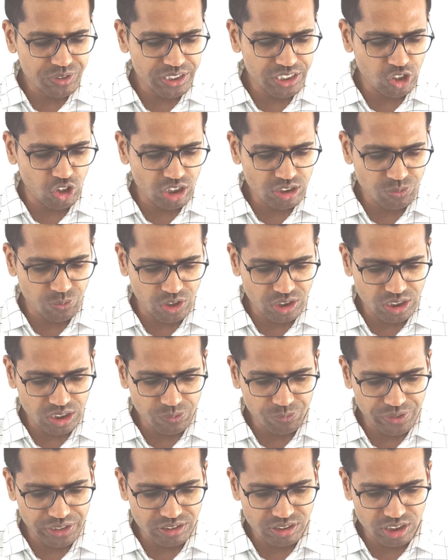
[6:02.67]
the
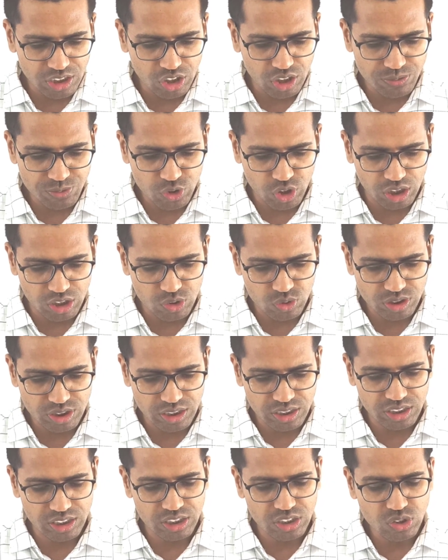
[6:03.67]
osmotic pressure of
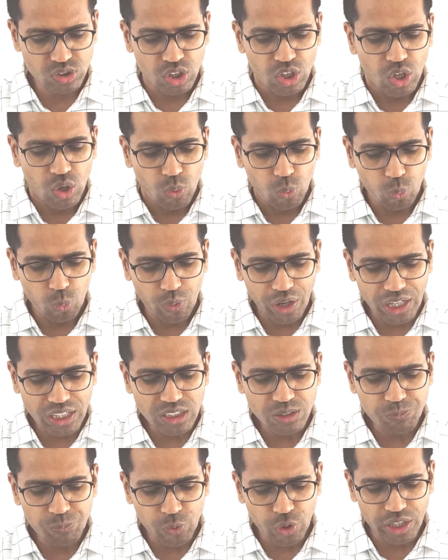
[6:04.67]
solution is
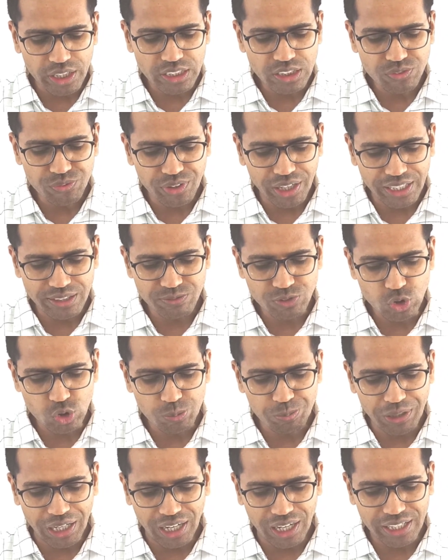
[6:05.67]

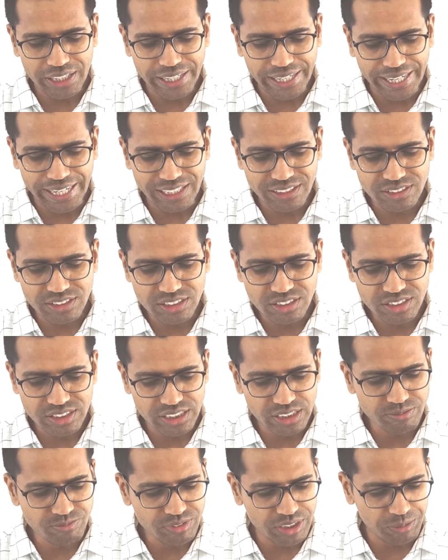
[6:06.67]
1.52 bar at the
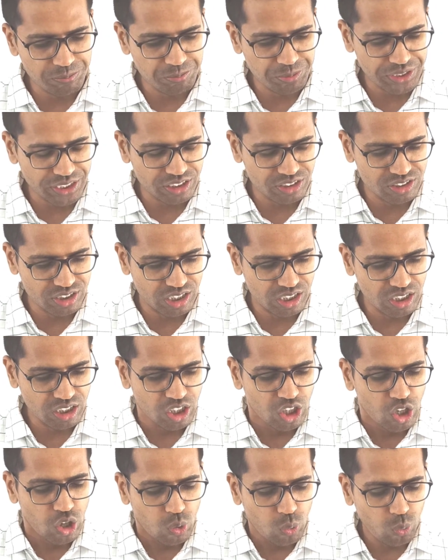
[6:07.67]
same
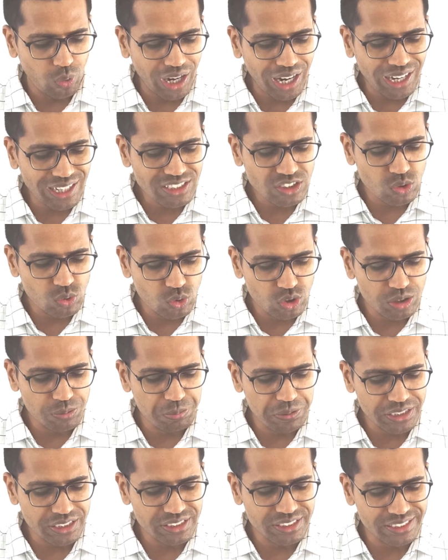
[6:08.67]
temperature, what would
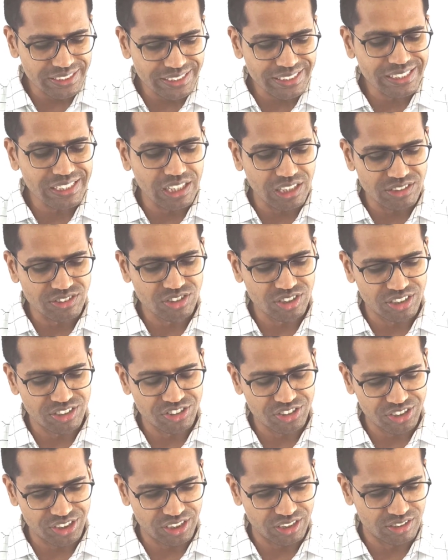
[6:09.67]
be the
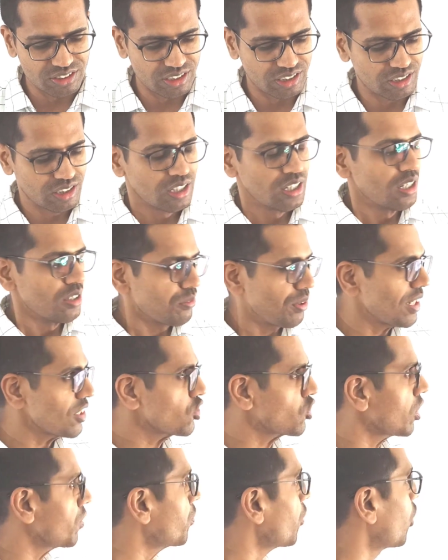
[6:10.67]
concentration? First of